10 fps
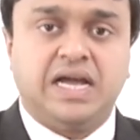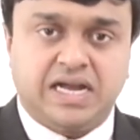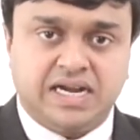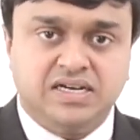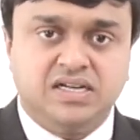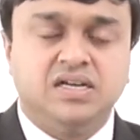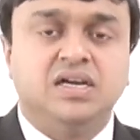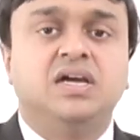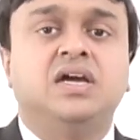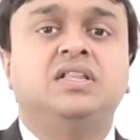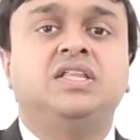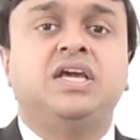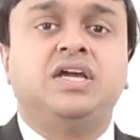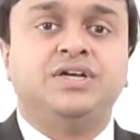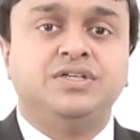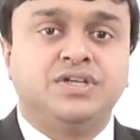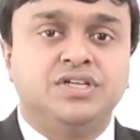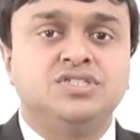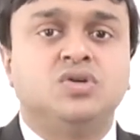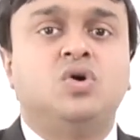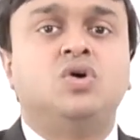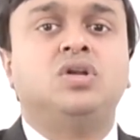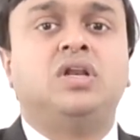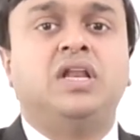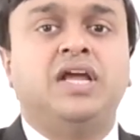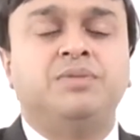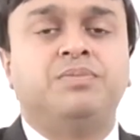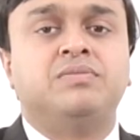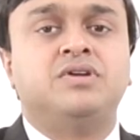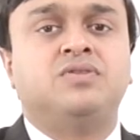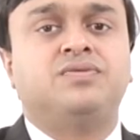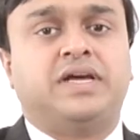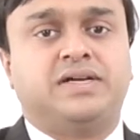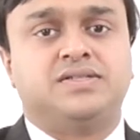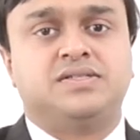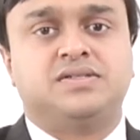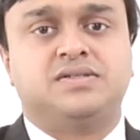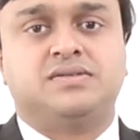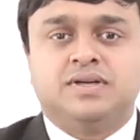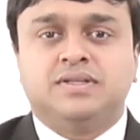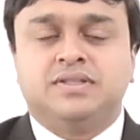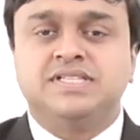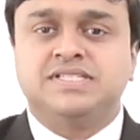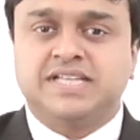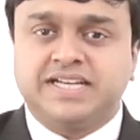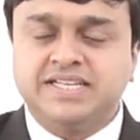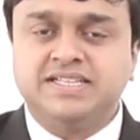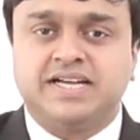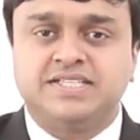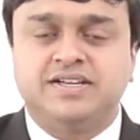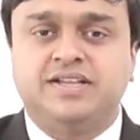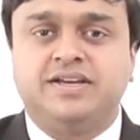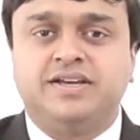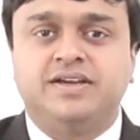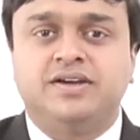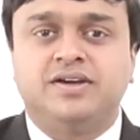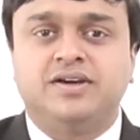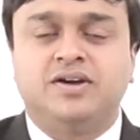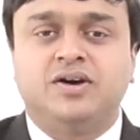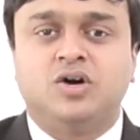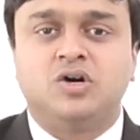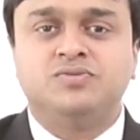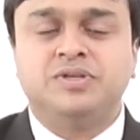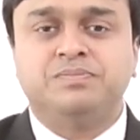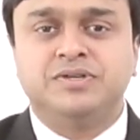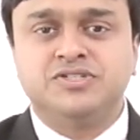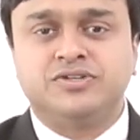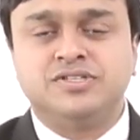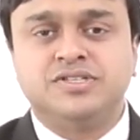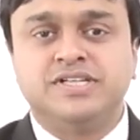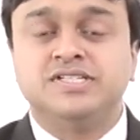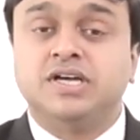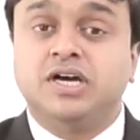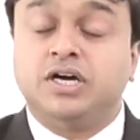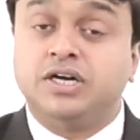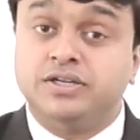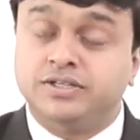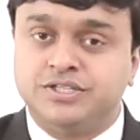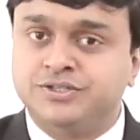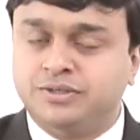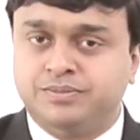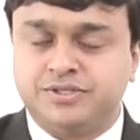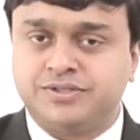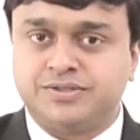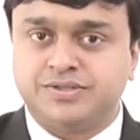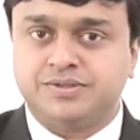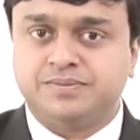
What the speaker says: and the interest on late payment of tax. The second category of the persons is unregistered persons.